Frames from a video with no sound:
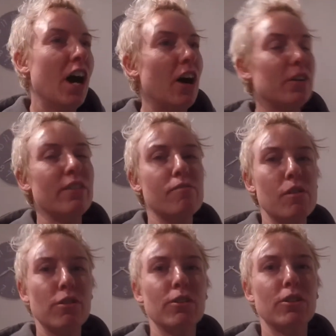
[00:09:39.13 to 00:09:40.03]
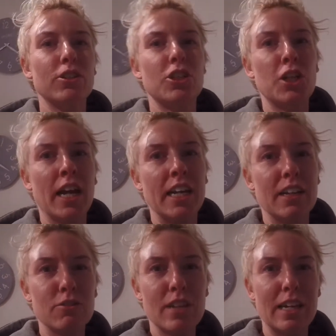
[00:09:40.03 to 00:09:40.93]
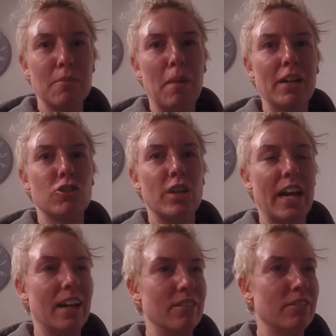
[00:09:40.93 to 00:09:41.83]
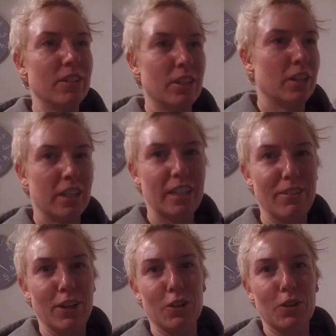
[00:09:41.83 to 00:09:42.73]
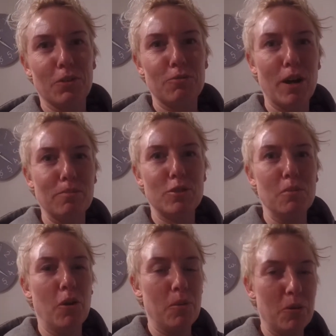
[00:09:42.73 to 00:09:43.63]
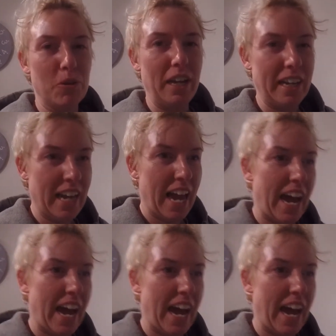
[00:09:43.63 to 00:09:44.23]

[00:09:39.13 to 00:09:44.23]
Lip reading: I'll give them a real good shake. I'll take the battery out and give it a good old rub tomorrow morning.